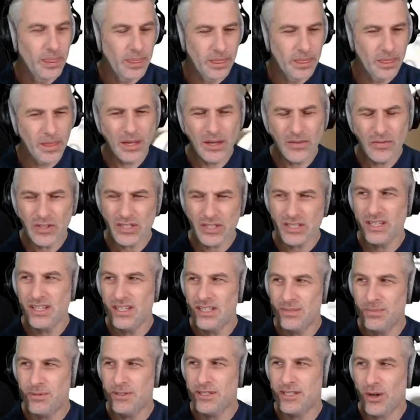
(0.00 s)
None of us
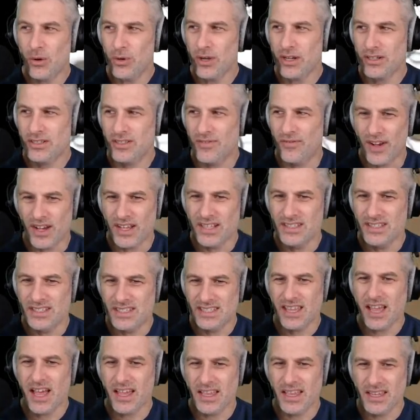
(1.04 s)
need to be told how to fucking
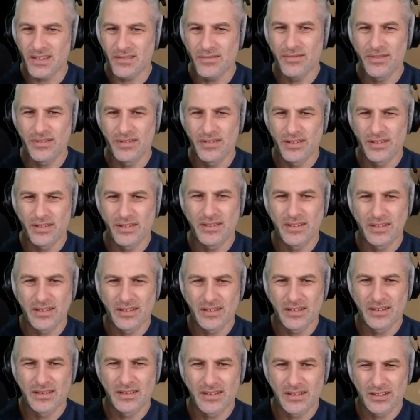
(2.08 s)
save.
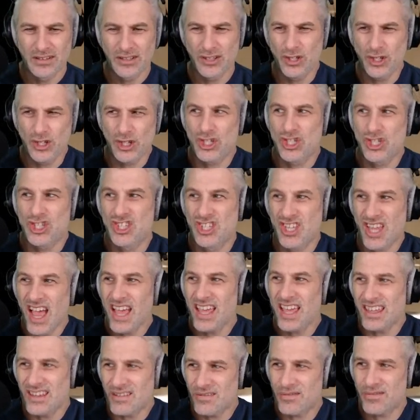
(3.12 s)
You just
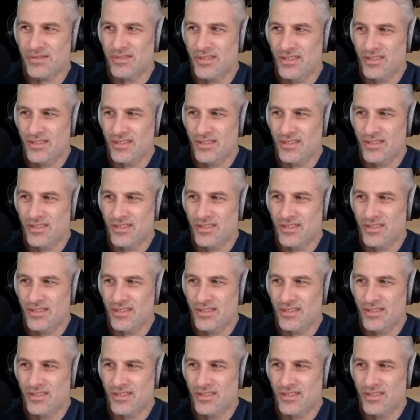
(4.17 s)
save.